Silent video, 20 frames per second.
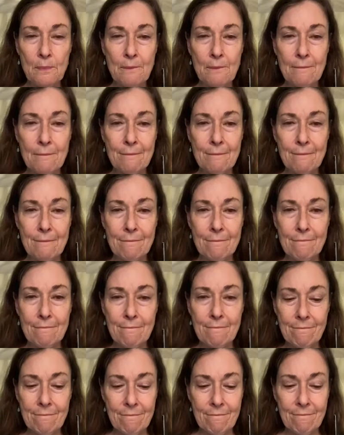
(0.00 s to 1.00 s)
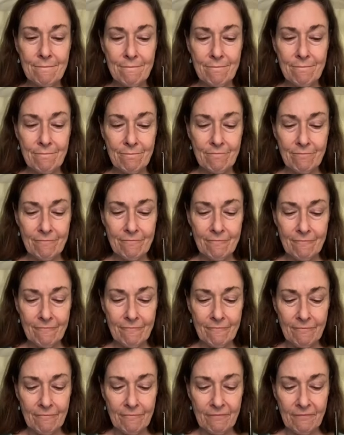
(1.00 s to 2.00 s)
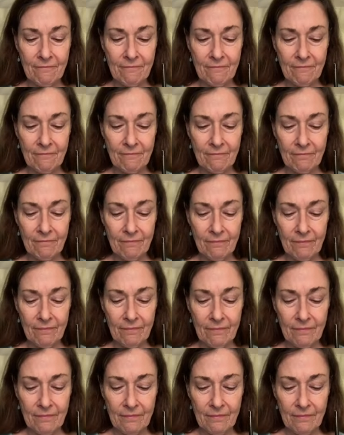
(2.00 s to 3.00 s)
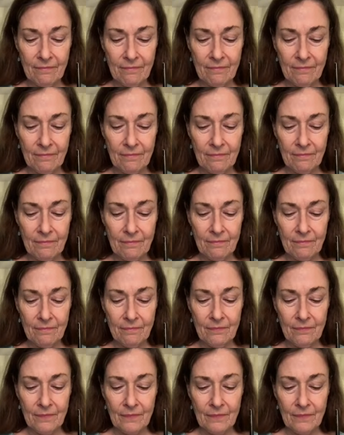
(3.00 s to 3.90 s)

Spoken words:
Nobody speaks.